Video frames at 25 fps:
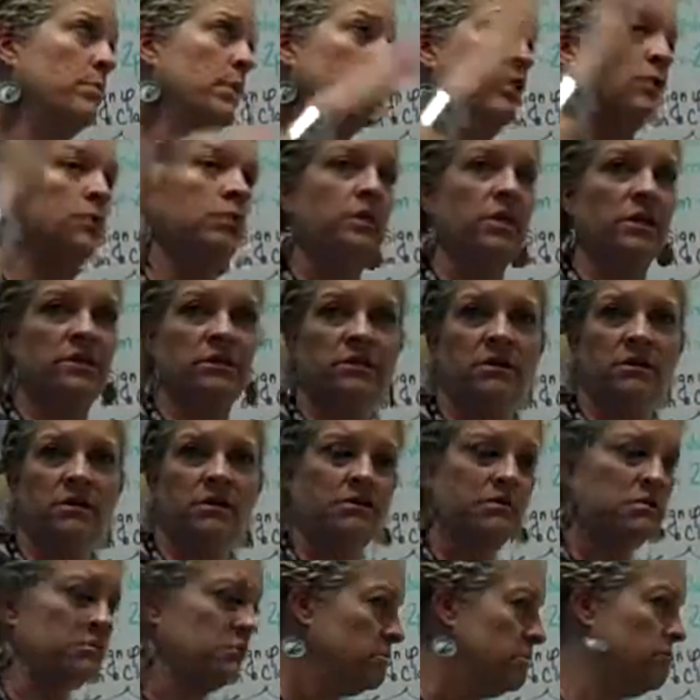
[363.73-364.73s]
my goodness,
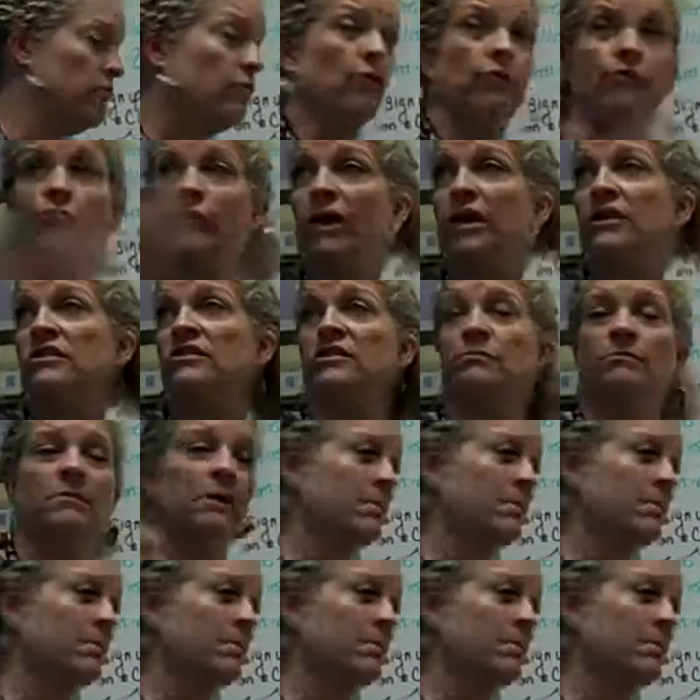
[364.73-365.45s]
or francium